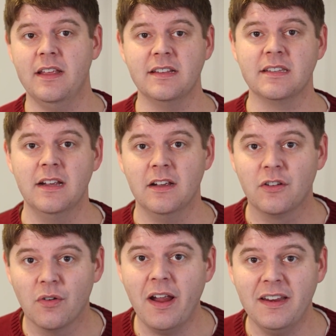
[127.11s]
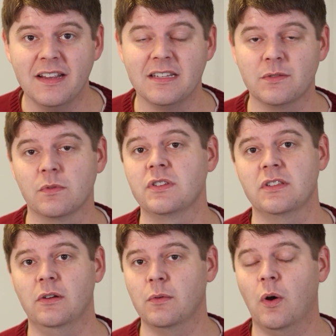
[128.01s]
his greatness will
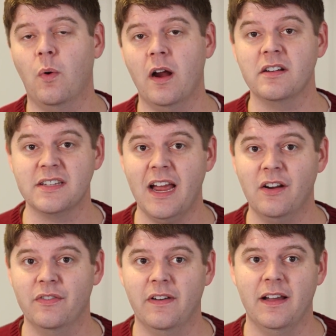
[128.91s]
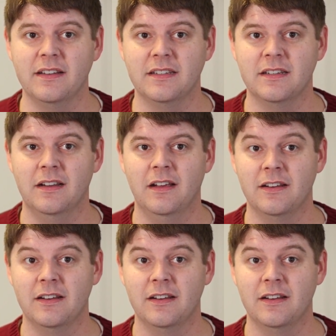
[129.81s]
still require sacrifice.